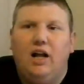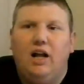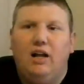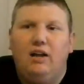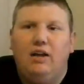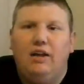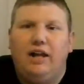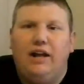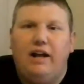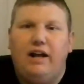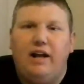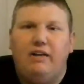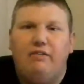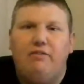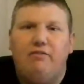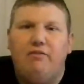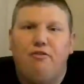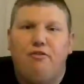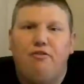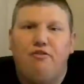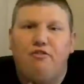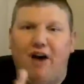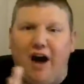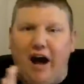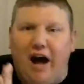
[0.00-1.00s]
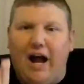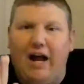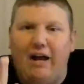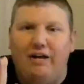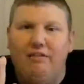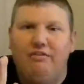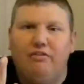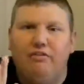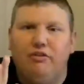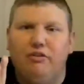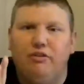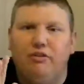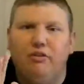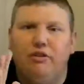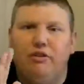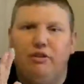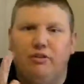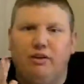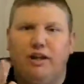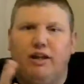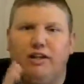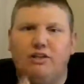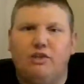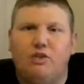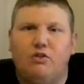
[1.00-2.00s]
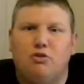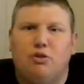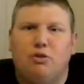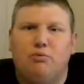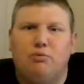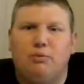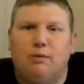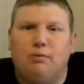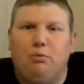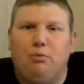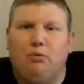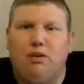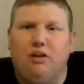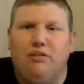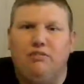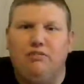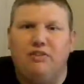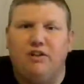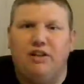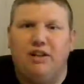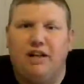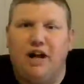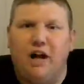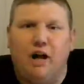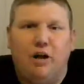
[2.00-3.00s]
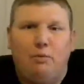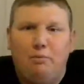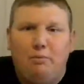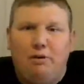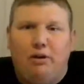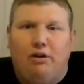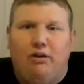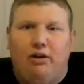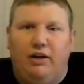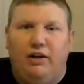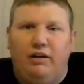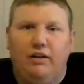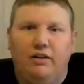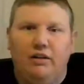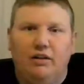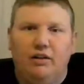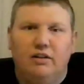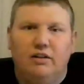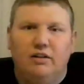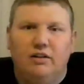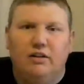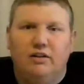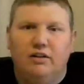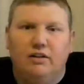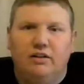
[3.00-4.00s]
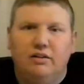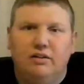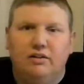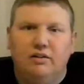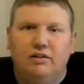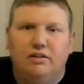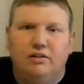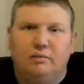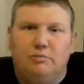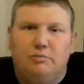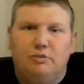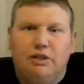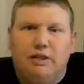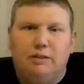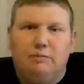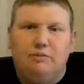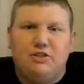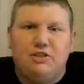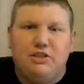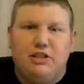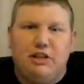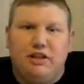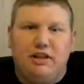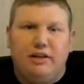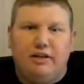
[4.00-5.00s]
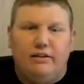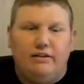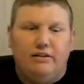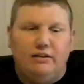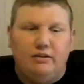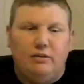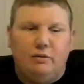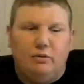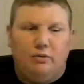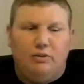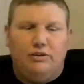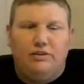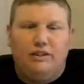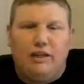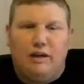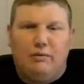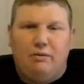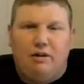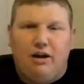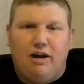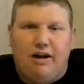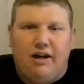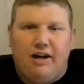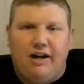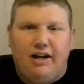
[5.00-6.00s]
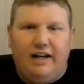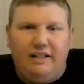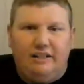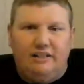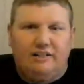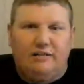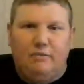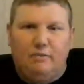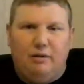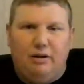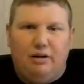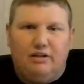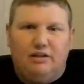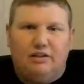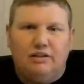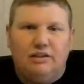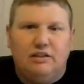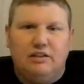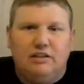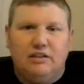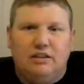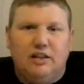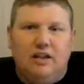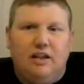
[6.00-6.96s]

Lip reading: They had 5 things of toilet paper left in the aisle, period. Some cheap shit, the ones I buy, and something else.